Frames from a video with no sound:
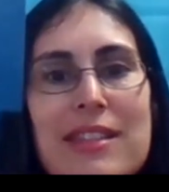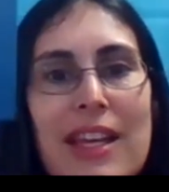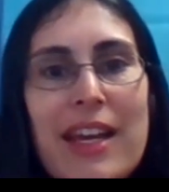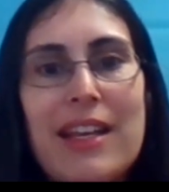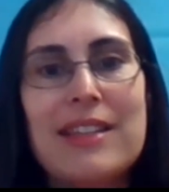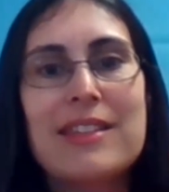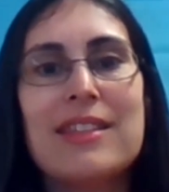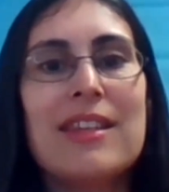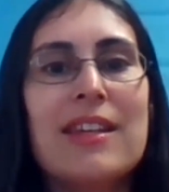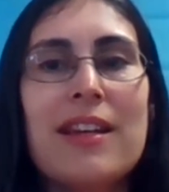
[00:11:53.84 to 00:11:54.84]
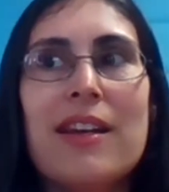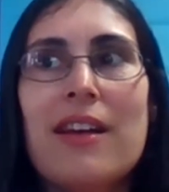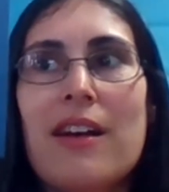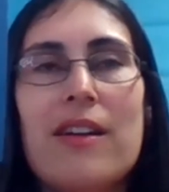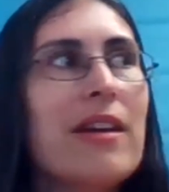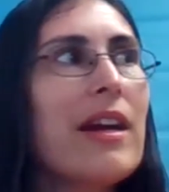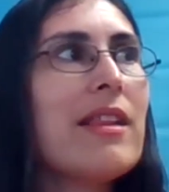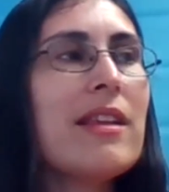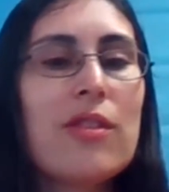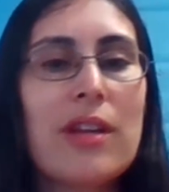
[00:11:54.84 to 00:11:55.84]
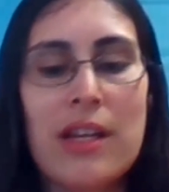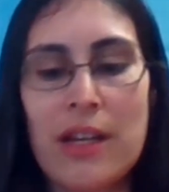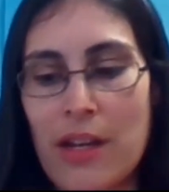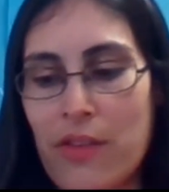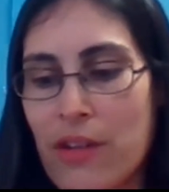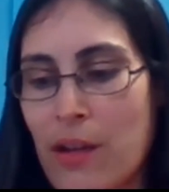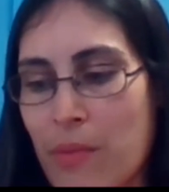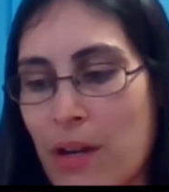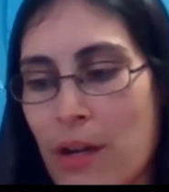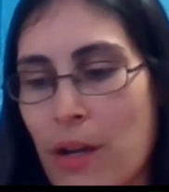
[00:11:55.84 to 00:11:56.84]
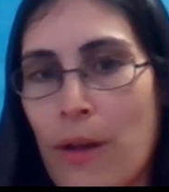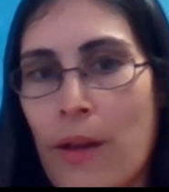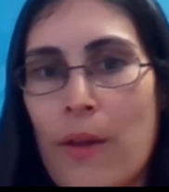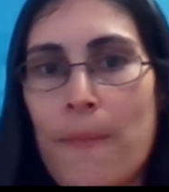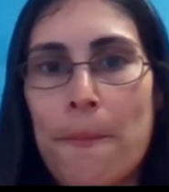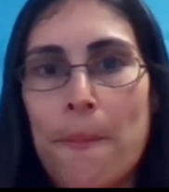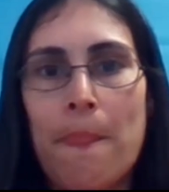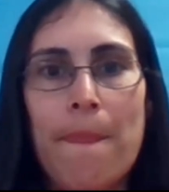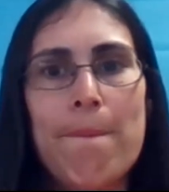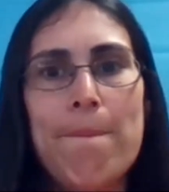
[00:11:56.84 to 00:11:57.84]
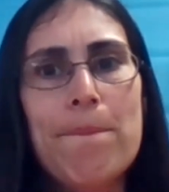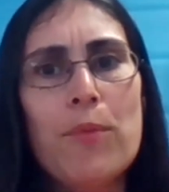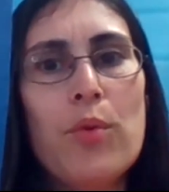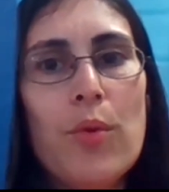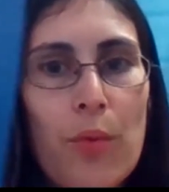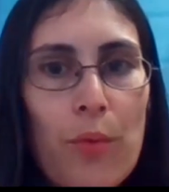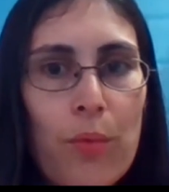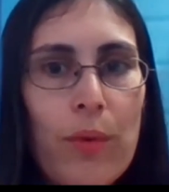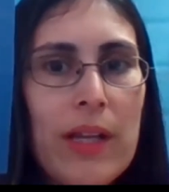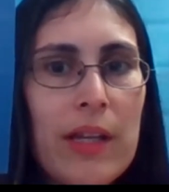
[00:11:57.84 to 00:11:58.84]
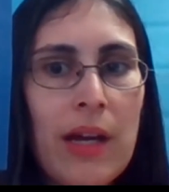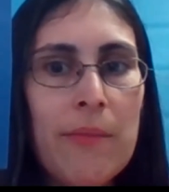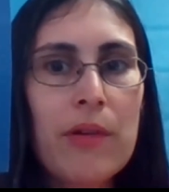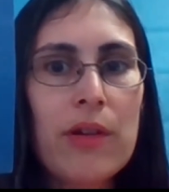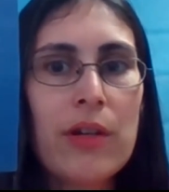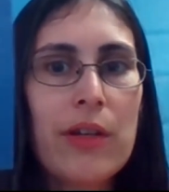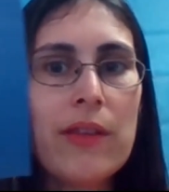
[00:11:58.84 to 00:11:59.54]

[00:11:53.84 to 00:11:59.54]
six. All right, let's look at another number. Ooh, what number